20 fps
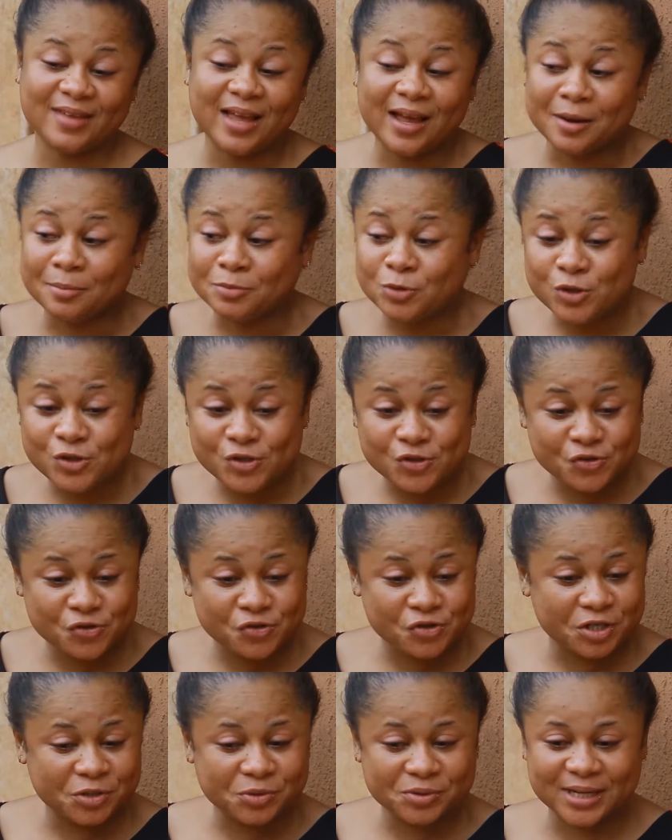I am just
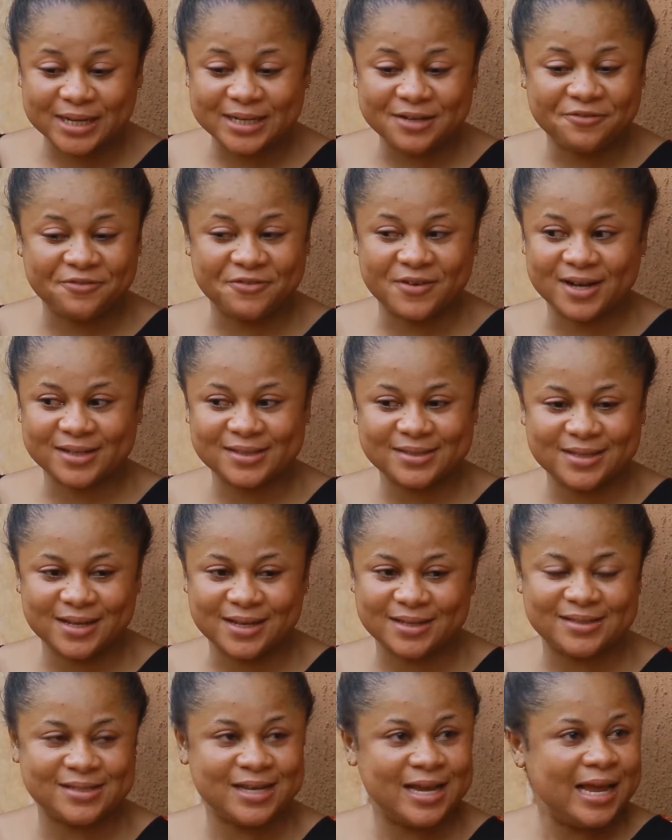thrilled at the fact
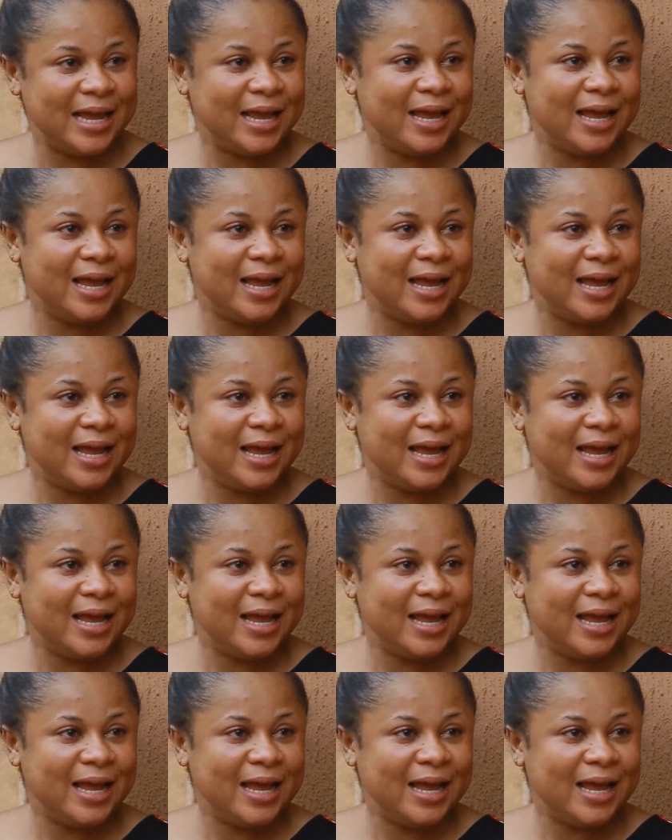that